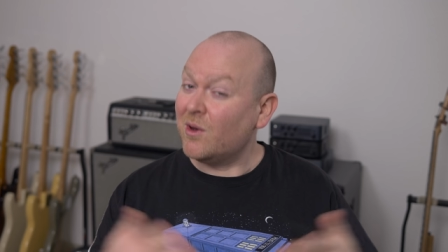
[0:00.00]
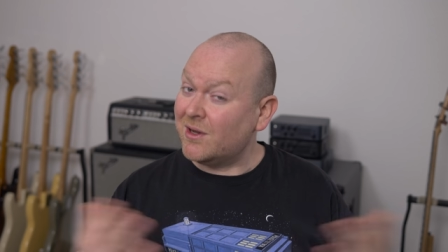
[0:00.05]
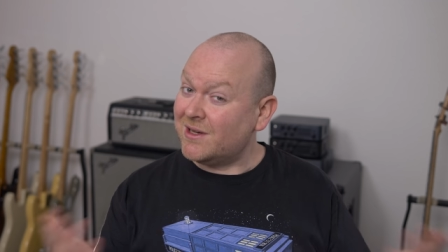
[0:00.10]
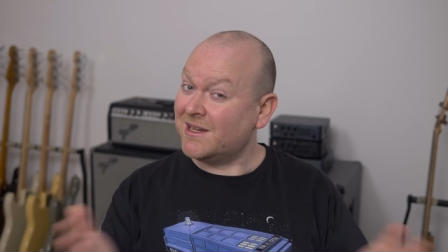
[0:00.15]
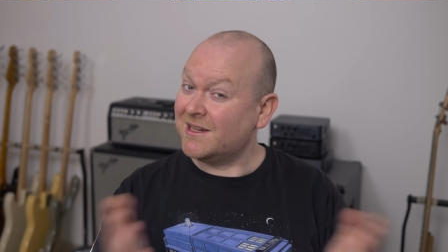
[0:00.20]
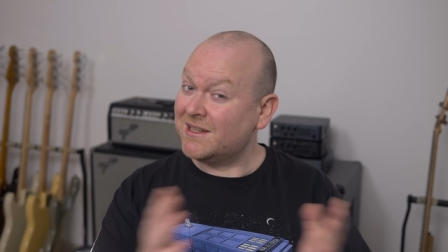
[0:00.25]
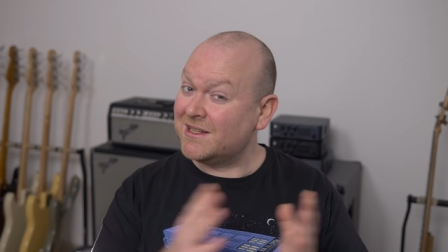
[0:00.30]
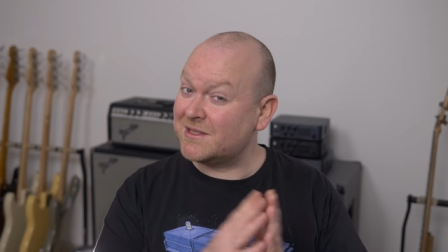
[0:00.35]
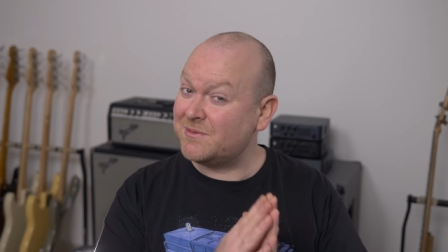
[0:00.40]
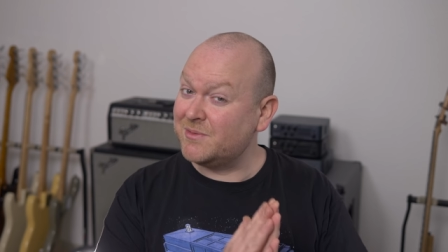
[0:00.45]

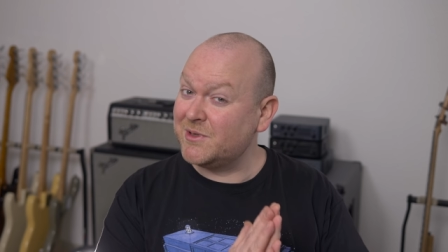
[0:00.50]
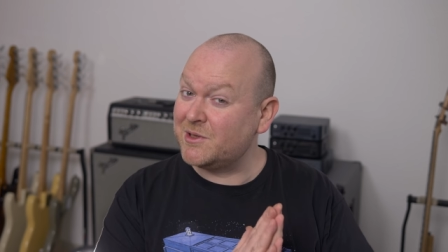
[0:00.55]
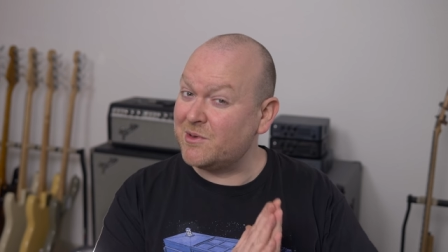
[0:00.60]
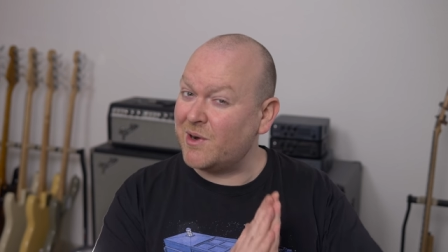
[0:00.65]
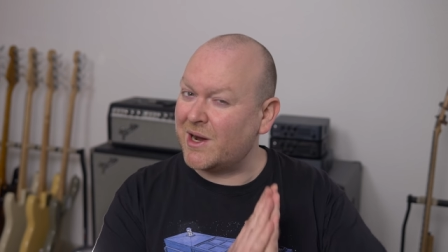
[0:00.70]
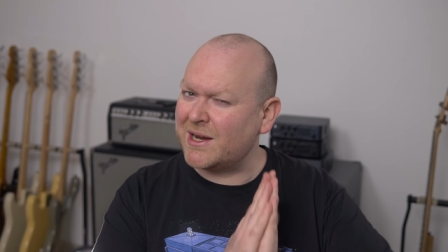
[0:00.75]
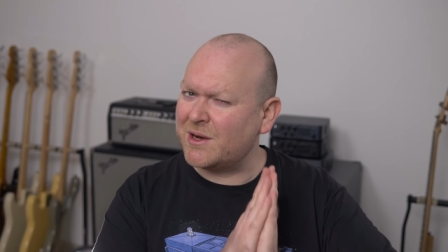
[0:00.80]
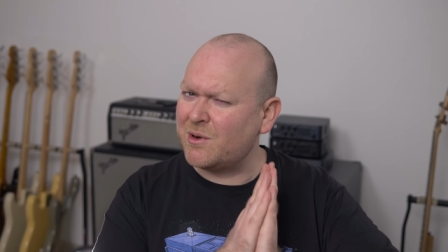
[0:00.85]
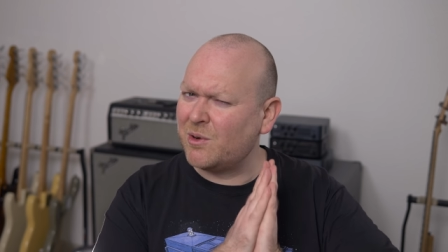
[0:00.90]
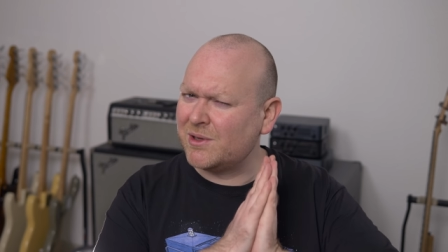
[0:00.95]
Earlier in this
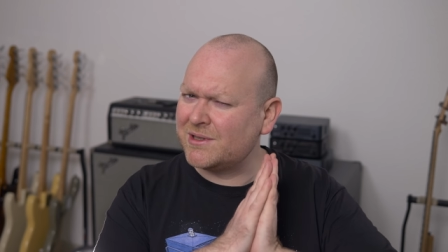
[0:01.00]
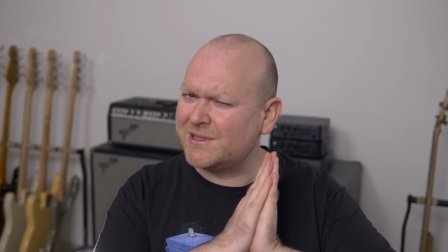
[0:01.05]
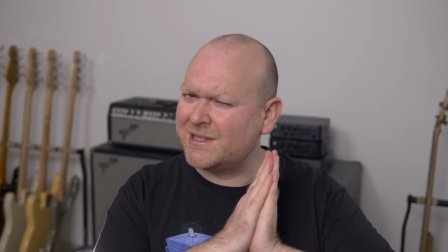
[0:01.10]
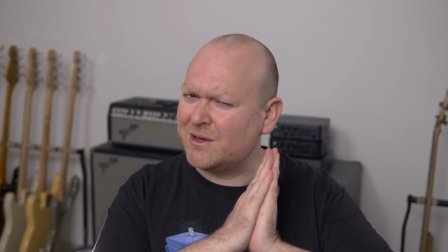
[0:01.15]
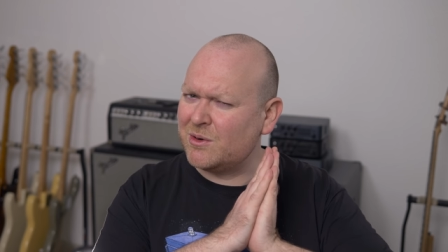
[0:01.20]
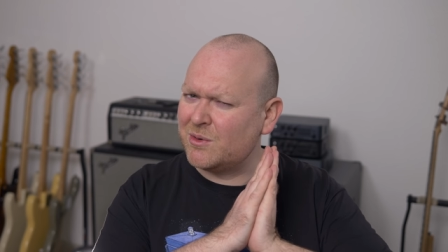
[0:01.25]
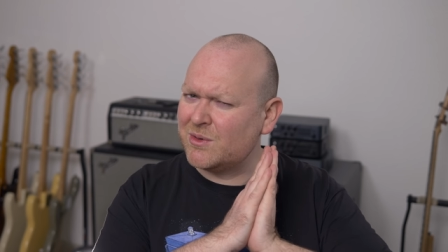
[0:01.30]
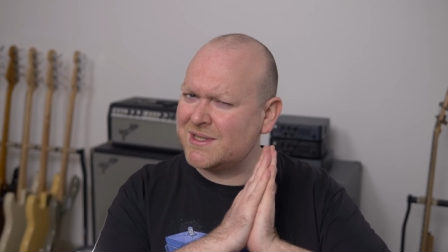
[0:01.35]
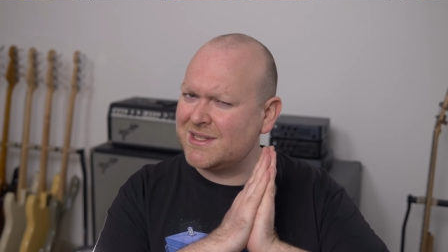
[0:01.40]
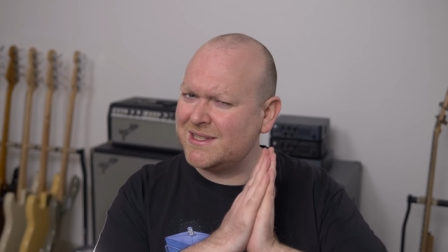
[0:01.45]
video I called
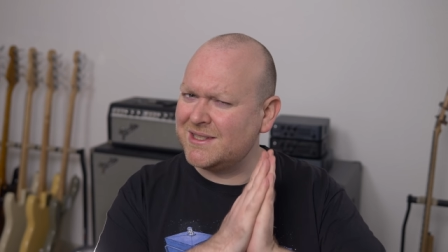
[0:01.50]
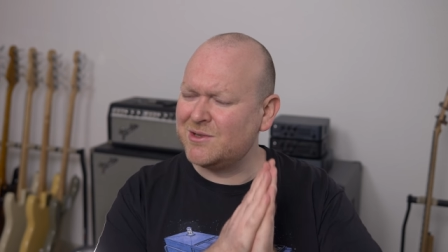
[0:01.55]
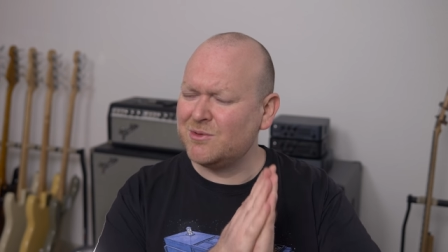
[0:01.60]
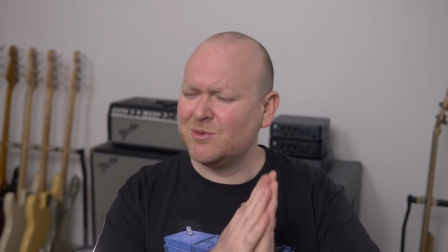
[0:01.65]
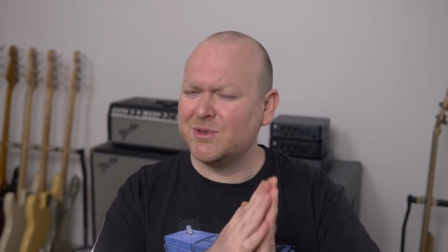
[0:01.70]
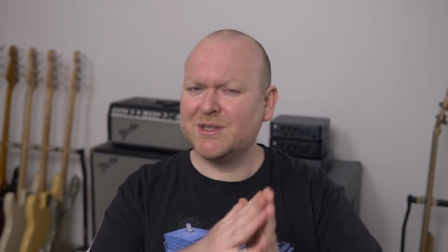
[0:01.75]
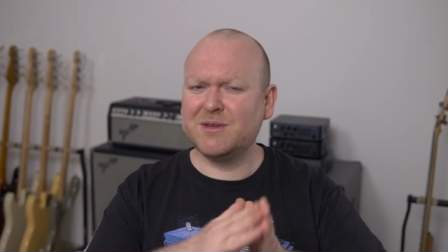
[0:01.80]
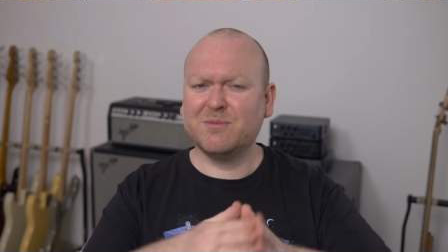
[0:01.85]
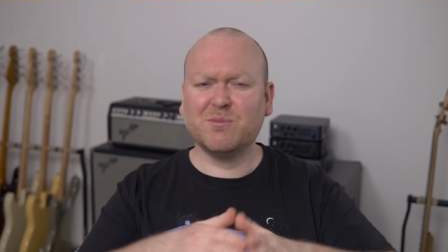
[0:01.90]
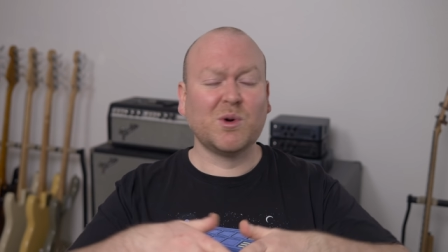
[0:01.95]
the
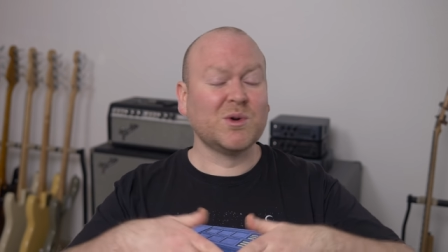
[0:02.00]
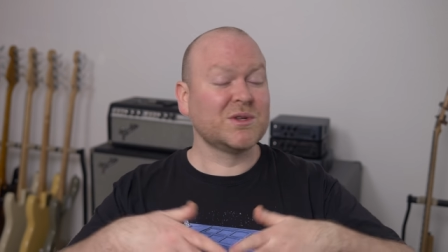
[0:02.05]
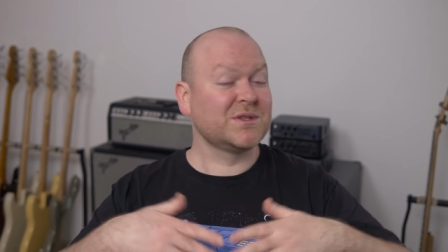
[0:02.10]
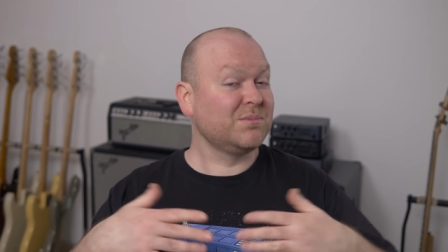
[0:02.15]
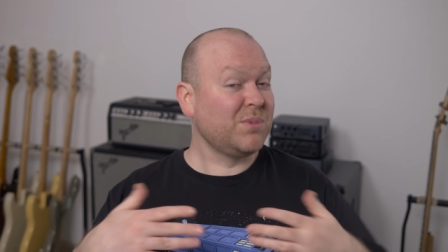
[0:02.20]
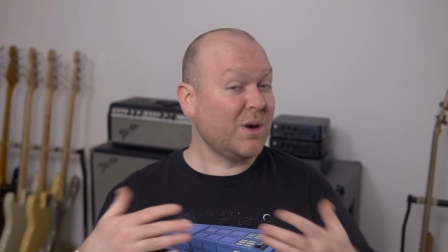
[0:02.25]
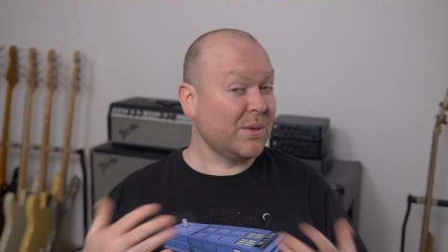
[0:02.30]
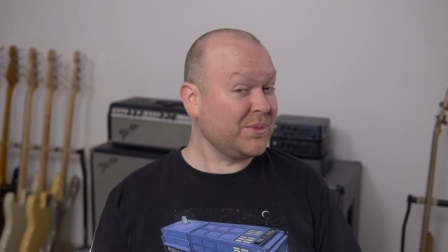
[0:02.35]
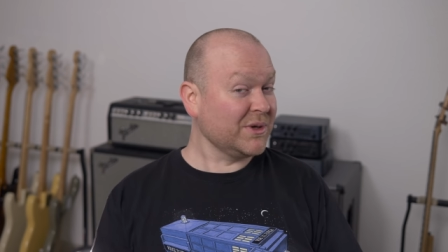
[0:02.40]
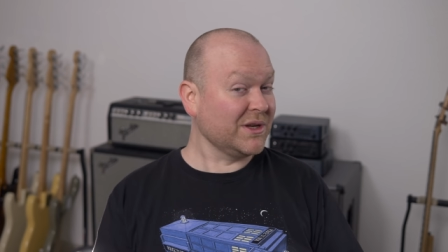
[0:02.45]
OC2 the
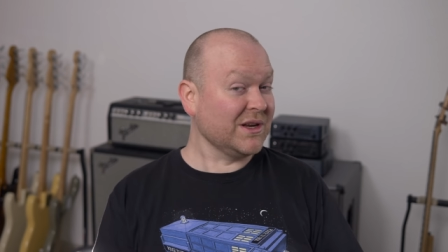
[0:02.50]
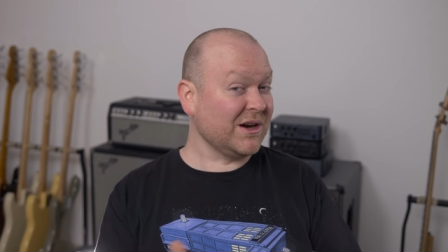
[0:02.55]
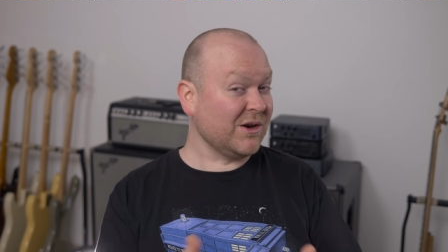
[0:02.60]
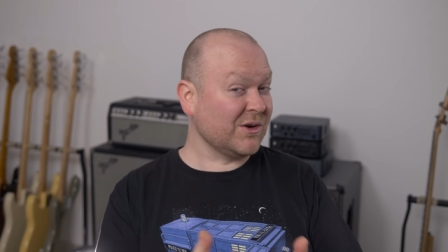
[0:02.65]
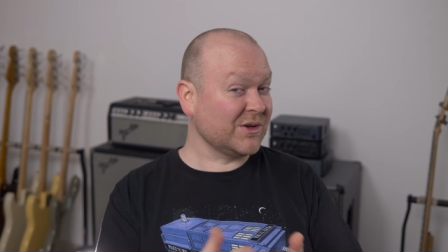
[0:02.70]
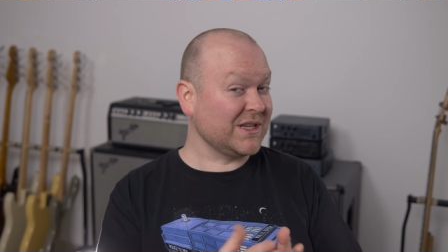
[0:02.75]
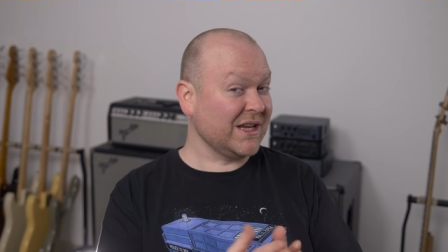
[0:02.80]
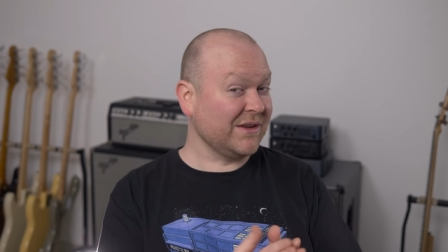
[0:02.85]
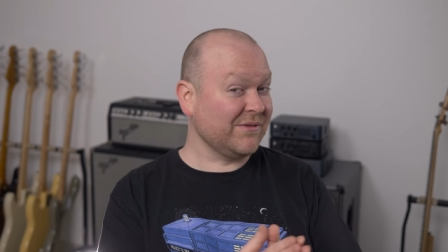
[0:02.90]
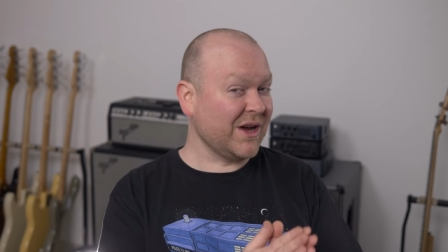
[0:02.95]
most popular
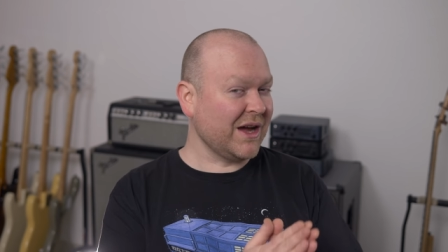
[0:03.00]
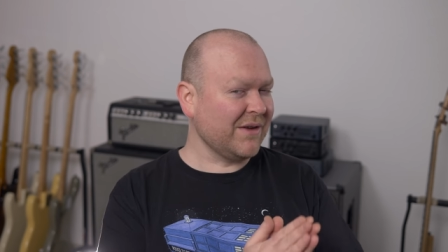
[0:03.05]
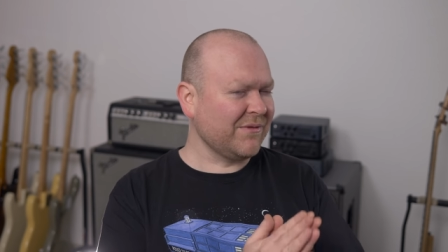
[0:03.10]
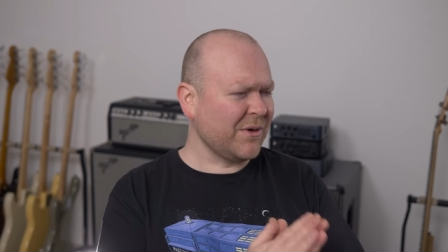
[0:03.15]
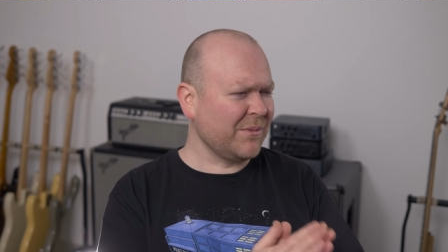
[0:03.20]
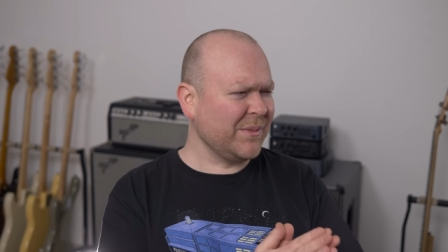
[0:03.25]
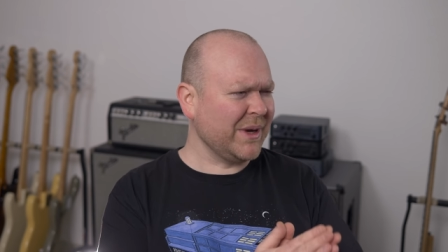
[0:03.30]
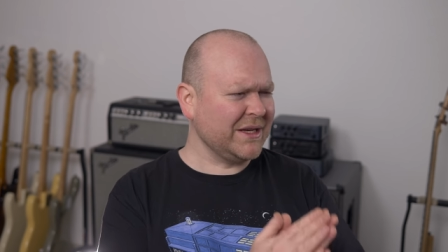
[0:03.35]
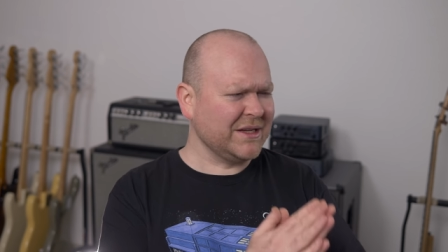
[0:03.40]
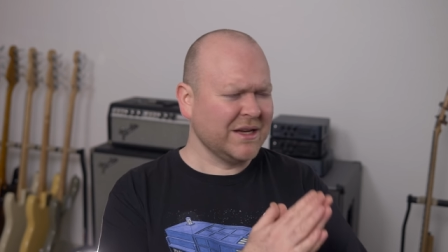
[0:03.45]
Octaver
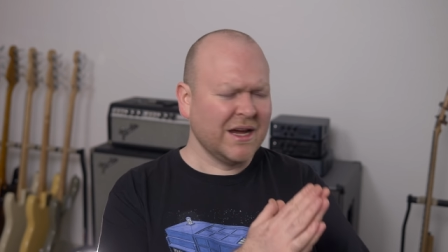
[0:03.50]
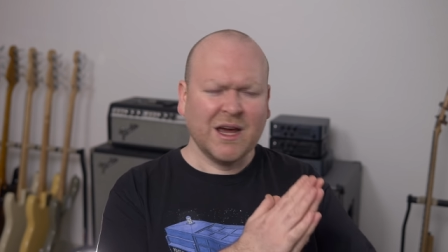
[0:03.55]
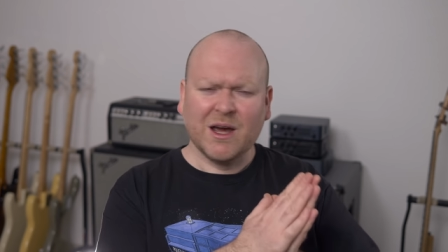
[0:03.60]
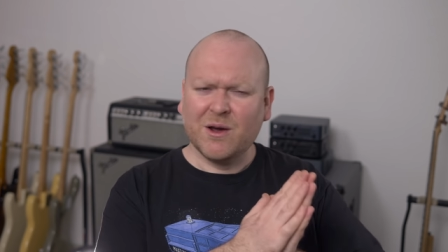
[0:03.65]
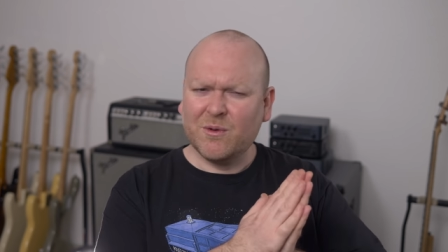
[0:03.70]
ever made,